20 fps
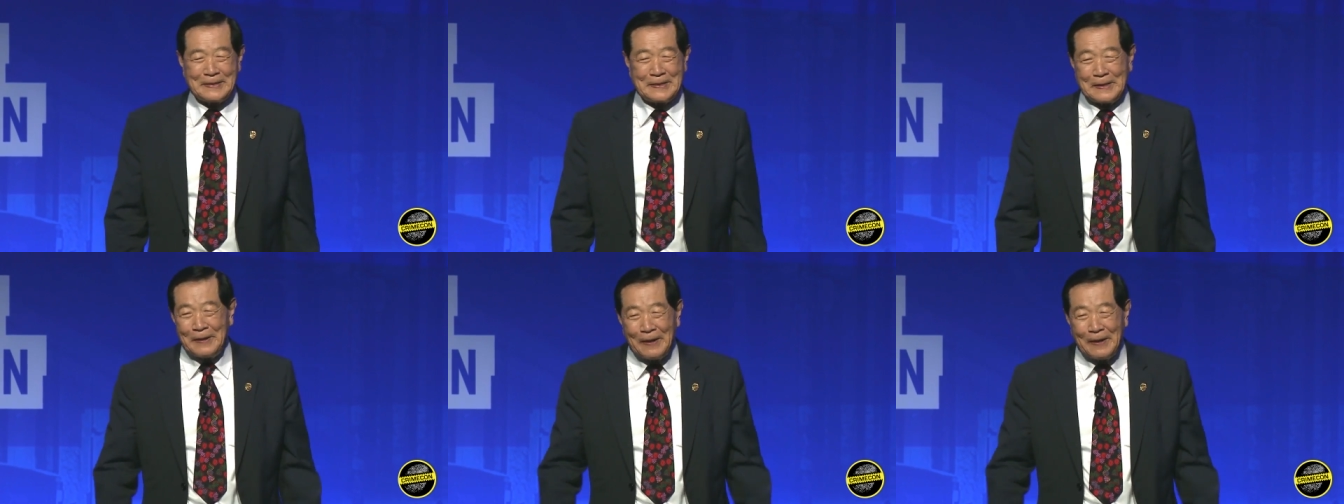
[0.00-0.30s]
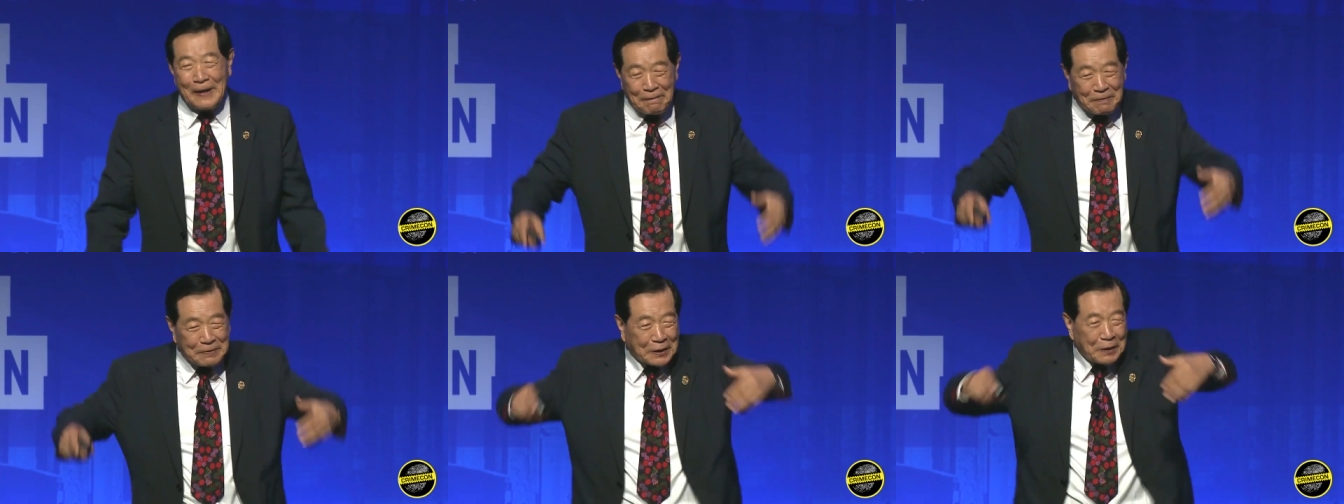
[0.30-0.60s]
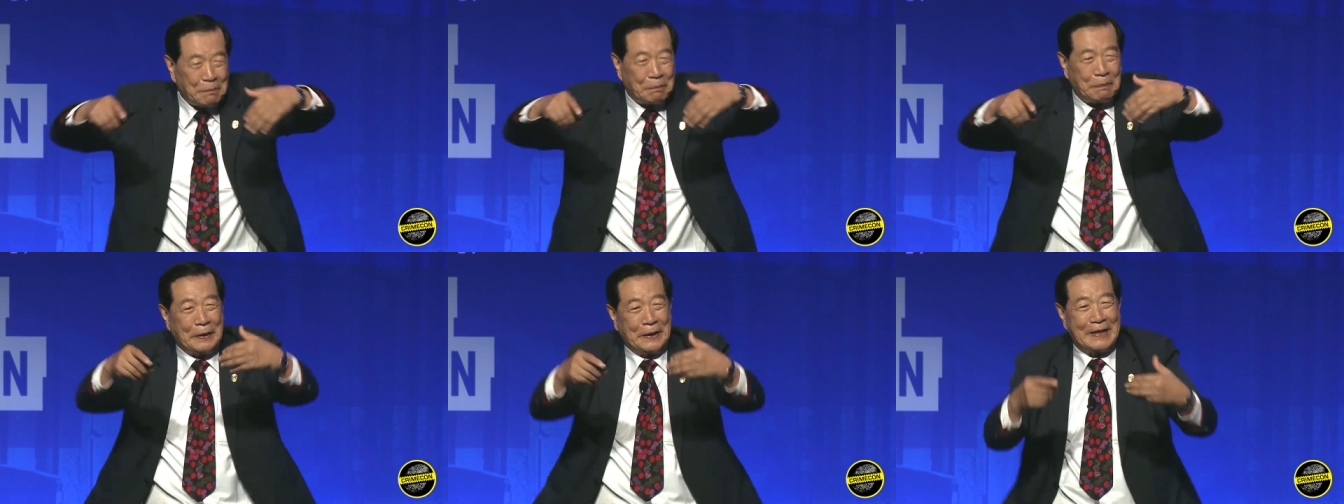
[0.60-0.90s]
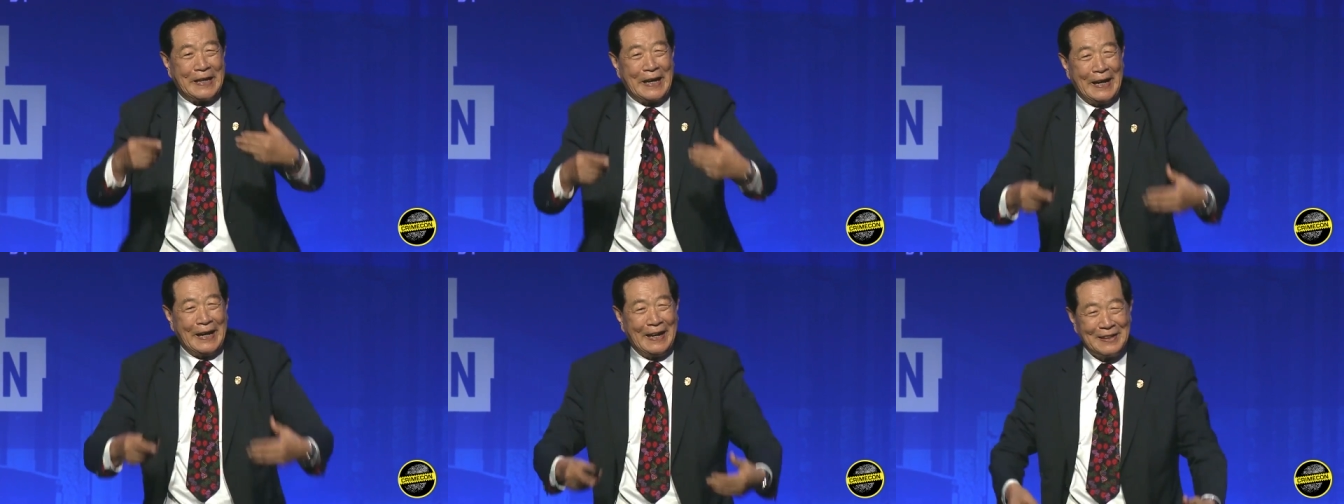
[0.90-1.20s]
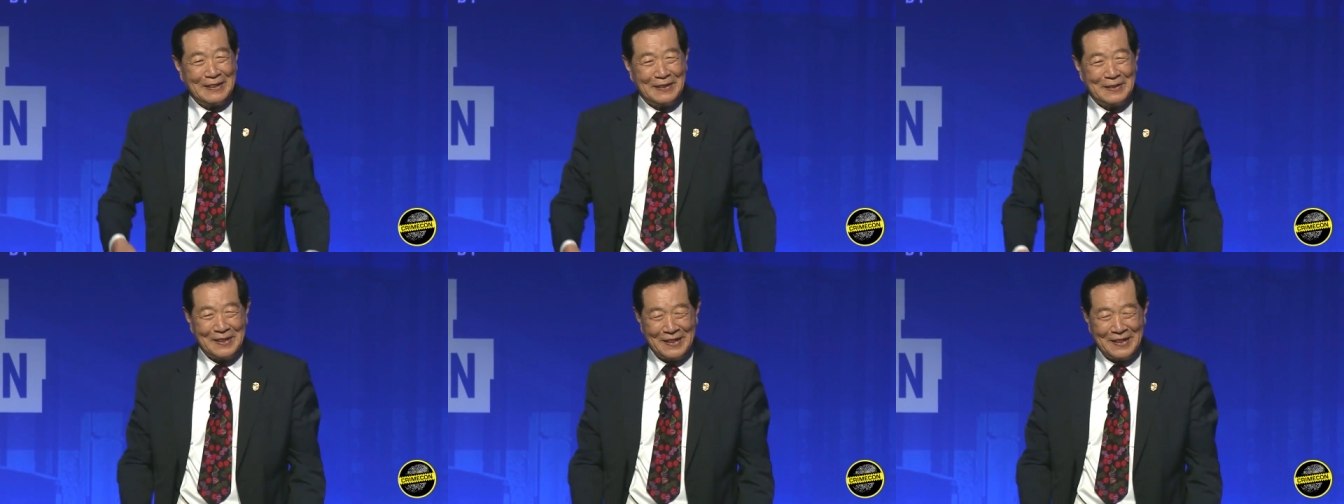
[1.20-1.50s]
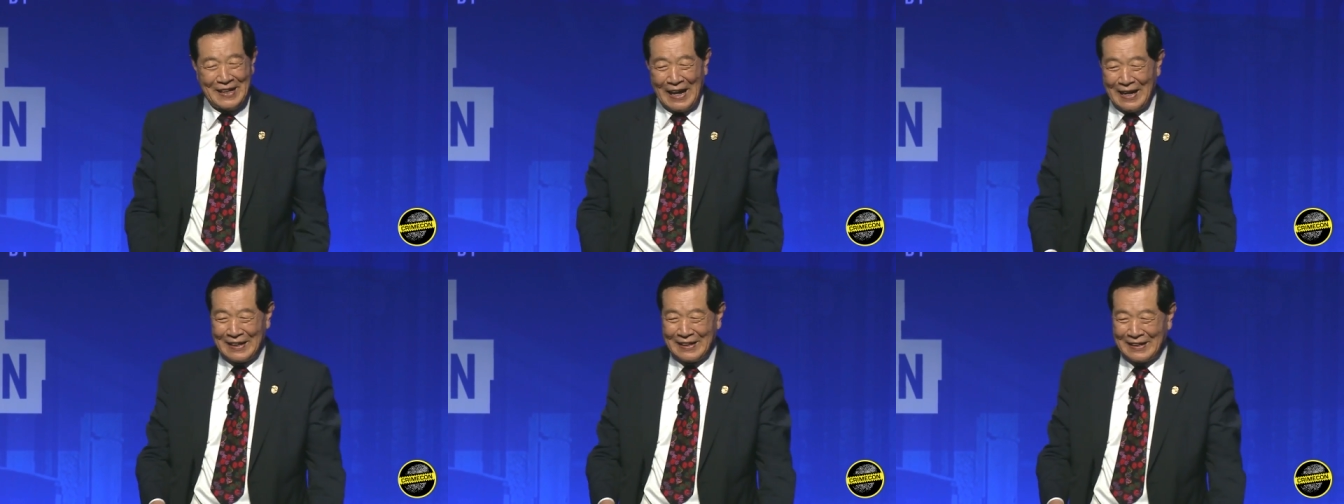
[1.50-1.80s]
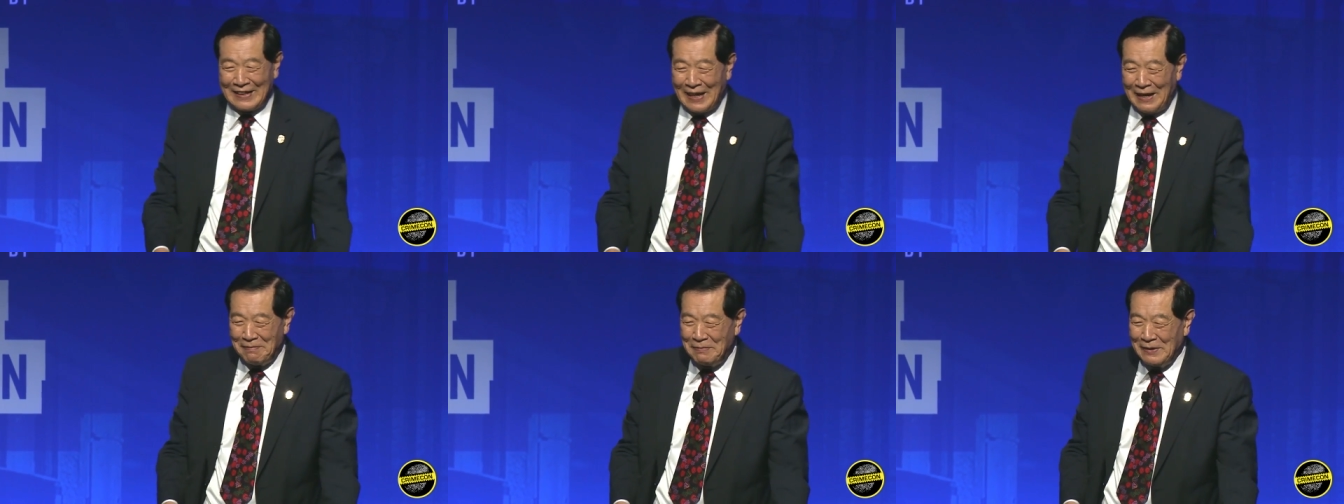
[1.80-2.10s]
You'll have to pretend you like
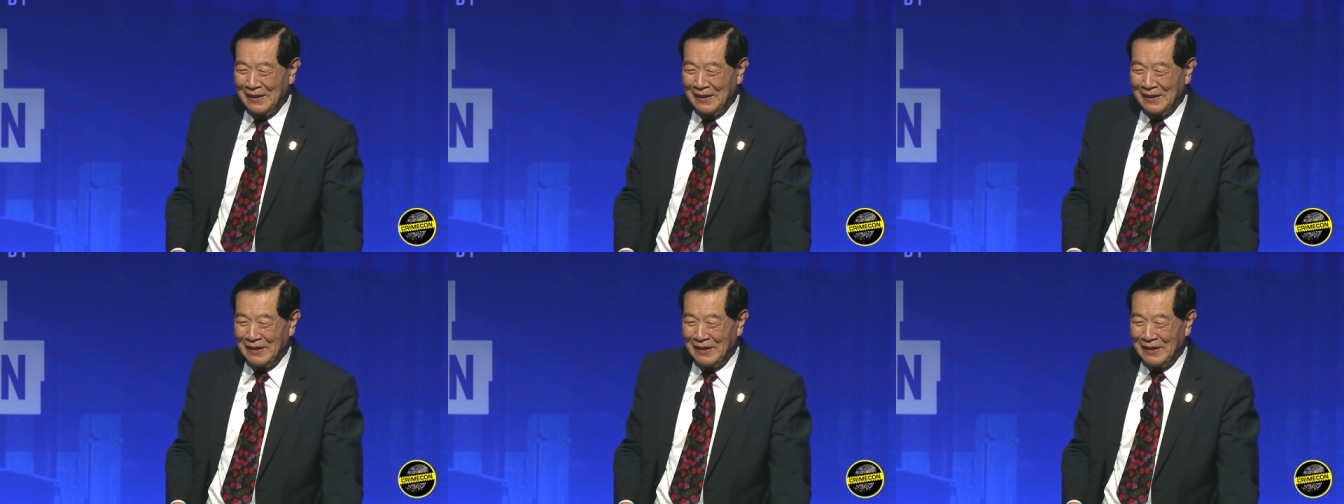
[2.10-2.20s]
them.